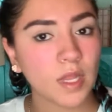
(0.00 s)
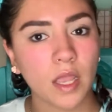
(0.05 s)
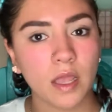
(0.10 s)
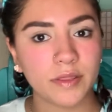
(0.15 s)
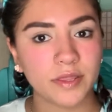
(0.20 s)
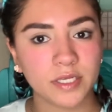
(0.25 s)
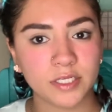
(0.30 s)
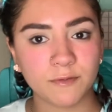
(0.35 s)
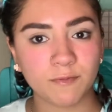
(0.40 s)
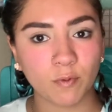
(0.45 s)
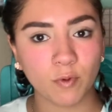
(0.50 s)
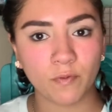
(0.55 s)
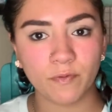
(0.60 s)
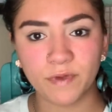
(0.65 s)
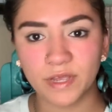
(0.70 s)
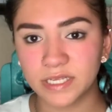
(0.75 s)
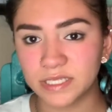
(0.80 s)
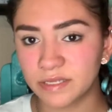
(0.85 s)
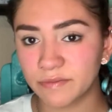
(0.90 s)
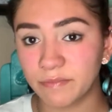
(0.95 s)
this full
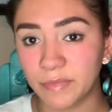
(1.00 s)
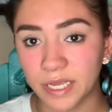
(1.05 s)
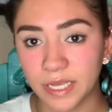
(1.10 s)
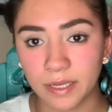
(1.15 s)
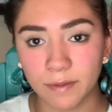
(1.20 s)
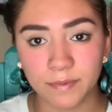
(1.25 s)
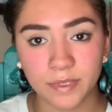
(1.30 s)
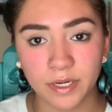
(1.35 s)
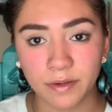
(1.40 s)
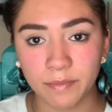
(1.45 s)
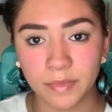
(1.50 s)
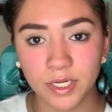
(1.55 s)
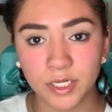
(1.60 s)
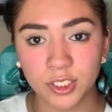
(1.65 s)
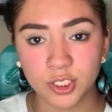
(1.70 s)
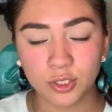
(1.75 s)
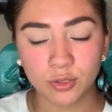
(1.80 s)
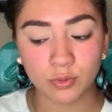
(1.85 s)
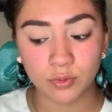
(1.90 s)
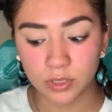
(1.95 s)
face of makeup that I'm going to
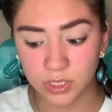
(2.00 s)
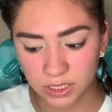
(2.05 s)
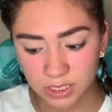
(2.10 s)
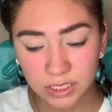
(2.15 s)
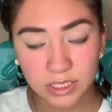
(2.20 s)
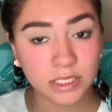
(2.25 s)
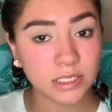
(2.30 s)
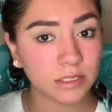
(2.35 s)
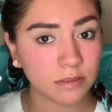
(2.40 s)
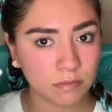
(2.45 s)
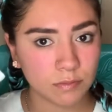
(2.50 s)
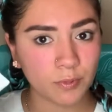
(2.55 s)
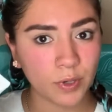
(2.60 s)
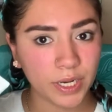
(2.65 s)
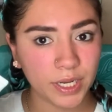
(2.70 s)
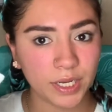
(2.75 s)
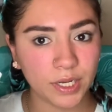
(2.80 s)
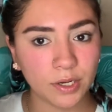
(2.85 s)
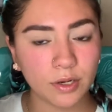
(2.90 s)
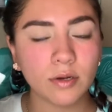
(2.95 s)
do, this right
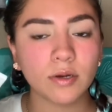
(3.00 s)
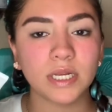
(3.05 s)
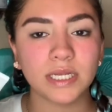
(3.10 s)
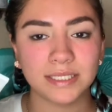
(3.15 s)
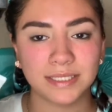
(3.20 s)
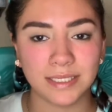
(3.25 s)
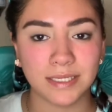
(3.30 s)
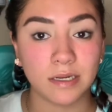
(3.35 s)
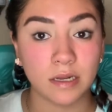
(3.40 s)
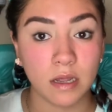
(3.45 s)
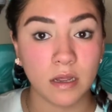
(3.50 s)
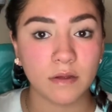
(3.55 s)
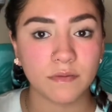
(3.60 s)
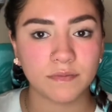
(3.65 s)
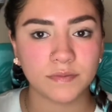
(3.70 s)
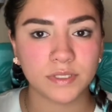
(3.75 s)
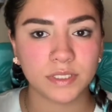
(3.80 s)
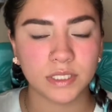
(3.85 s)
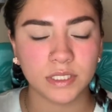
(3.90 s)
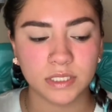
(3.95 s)
here is
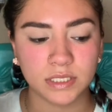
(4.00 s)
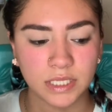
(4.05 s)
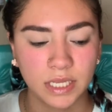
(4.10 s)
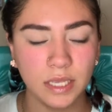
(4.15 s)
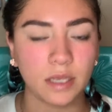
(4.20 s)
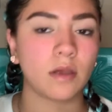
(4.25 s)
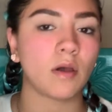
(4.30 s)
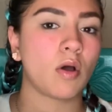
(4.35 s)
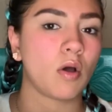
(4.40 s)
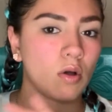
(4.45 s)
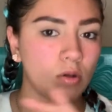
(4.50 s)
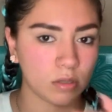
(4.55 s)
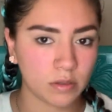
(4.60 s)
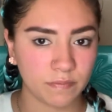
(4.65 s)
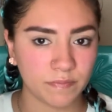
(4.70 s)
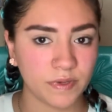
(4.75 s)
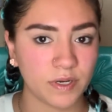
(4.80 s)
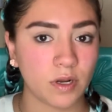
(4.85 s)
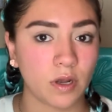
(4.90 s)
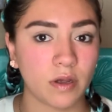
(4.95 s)
enough to take all of
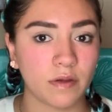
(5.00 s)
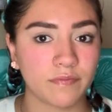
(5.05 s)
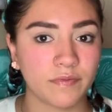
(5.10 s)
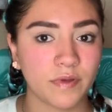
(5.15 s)
it off.